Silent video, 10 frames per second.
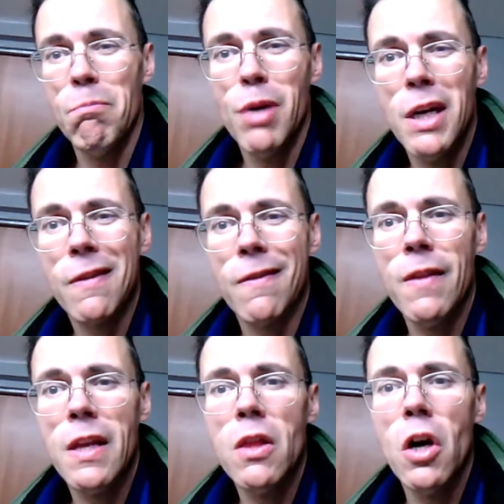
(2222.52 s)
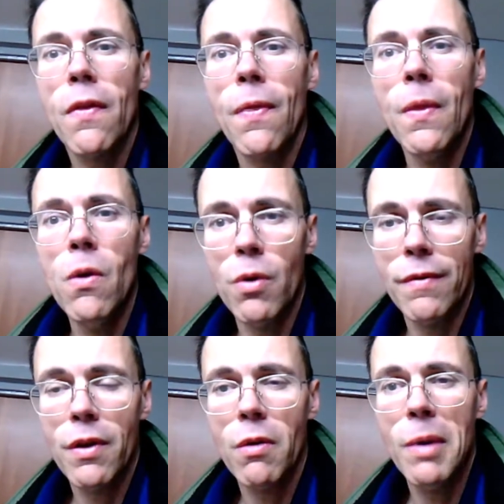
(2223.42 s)
but did not know.
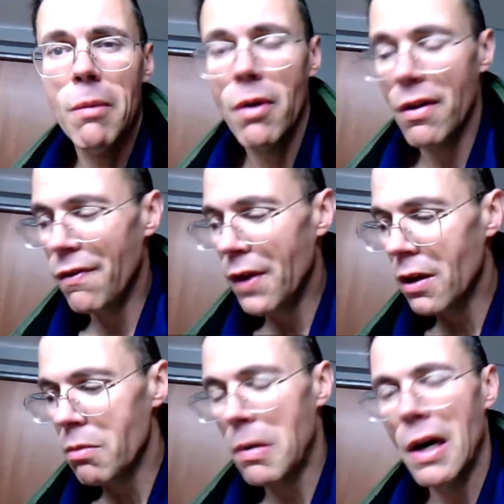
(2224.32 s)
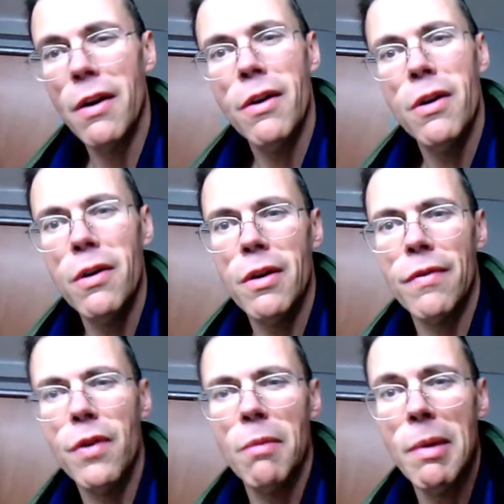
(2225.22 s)
If you remember the Fiat Palio,
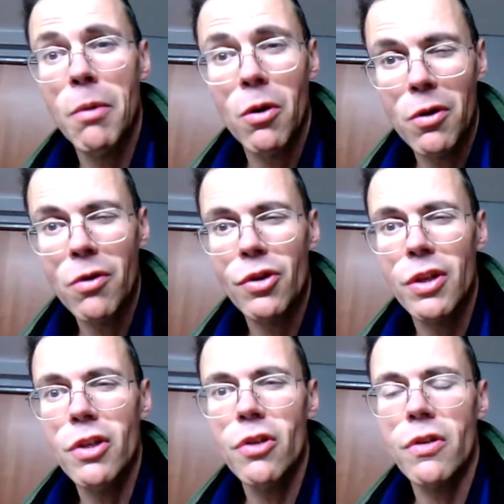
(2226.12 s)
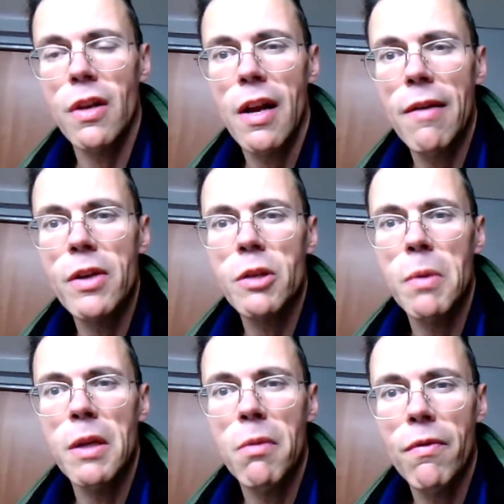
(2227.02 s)
if you remember all those issues that I have
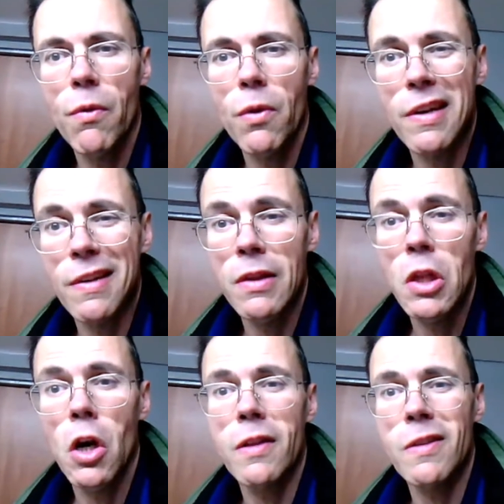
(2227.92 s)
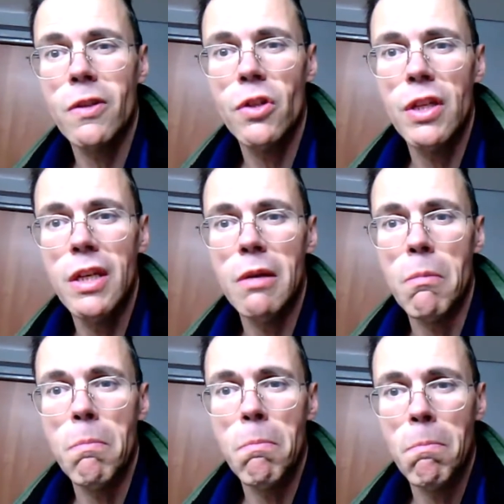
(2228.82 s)
explained before, did not see
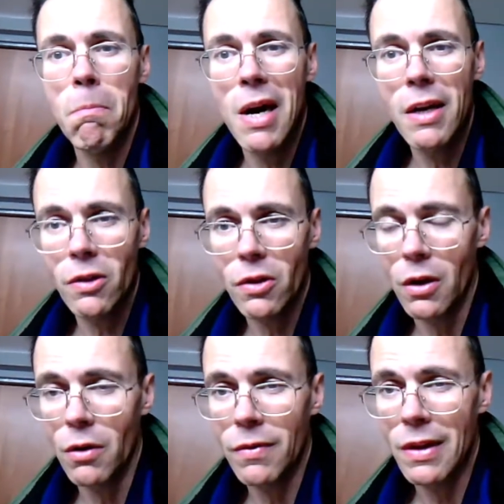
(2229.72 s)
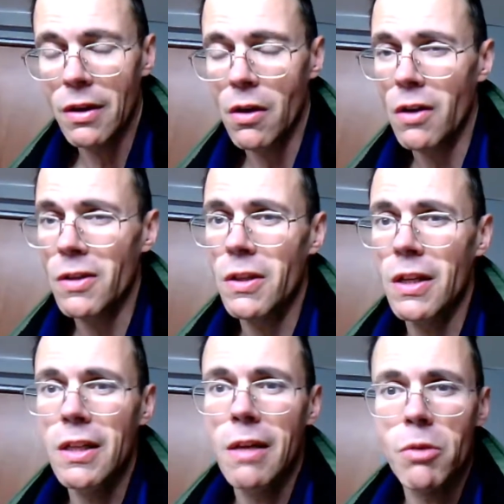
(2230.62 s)
myself, did not
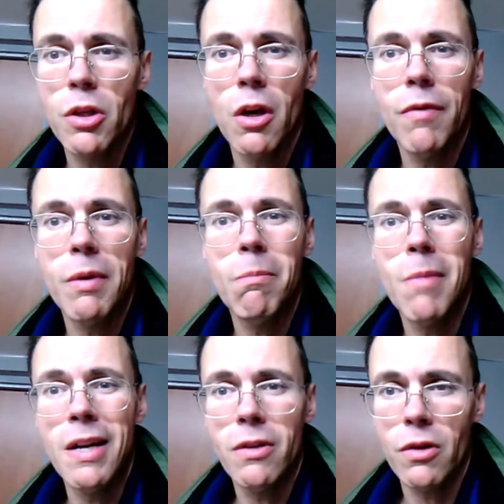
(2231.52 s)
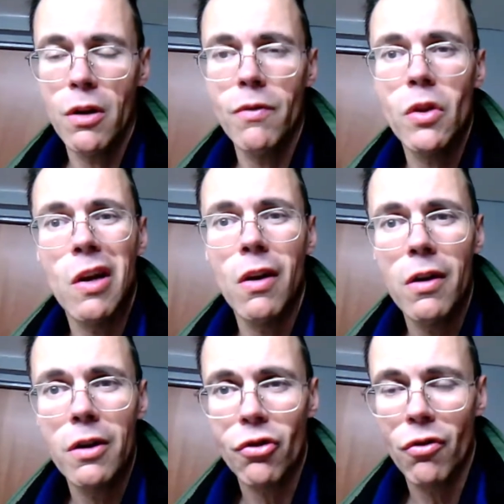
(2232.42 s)
see themselves and myself on a
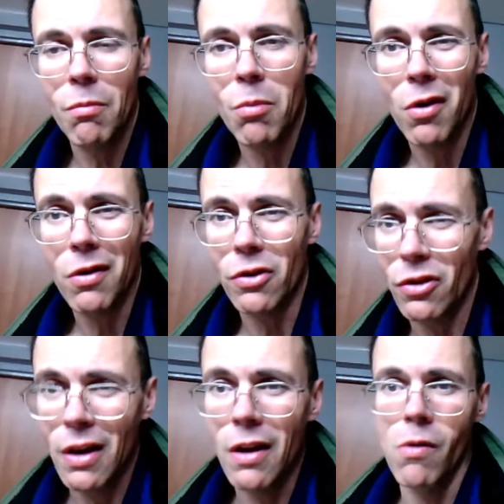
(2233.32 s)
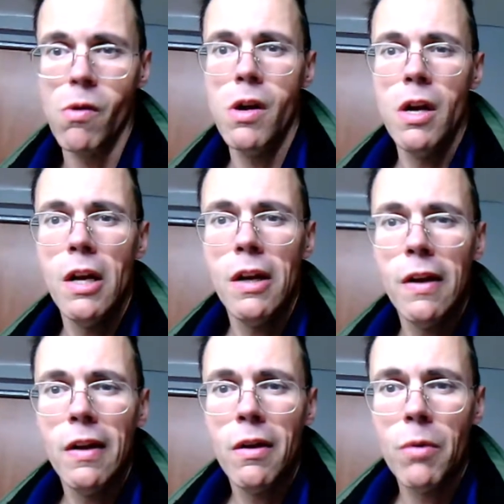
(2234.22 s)
larger and a broader scale,
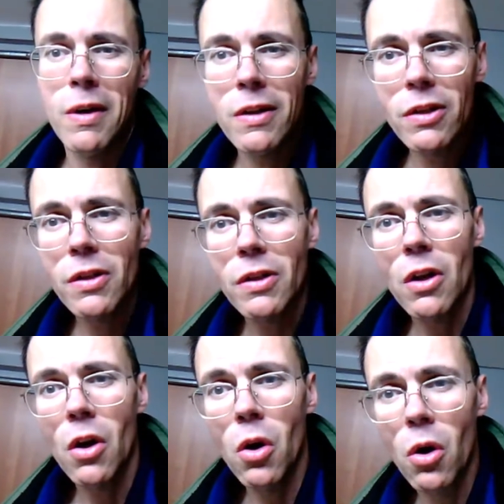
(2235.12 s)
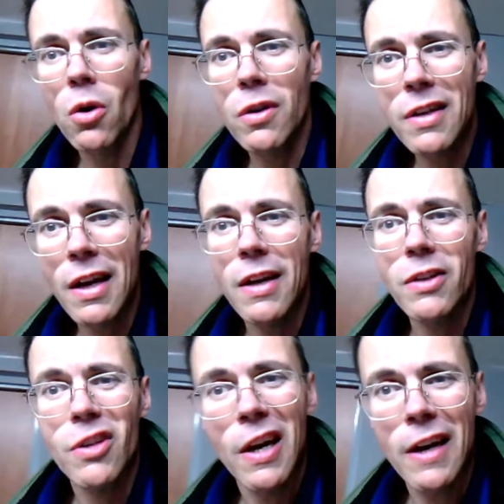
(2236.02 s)
where this whole
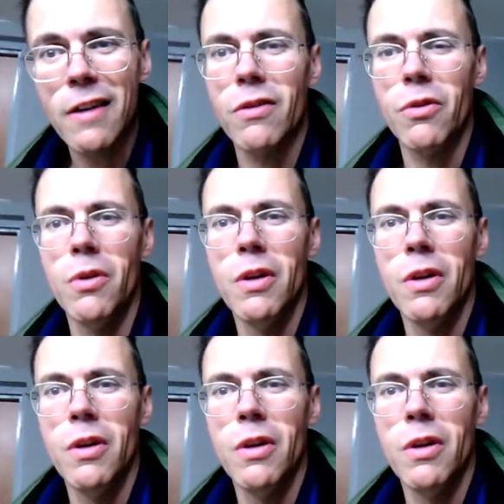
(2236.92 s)
case had it to.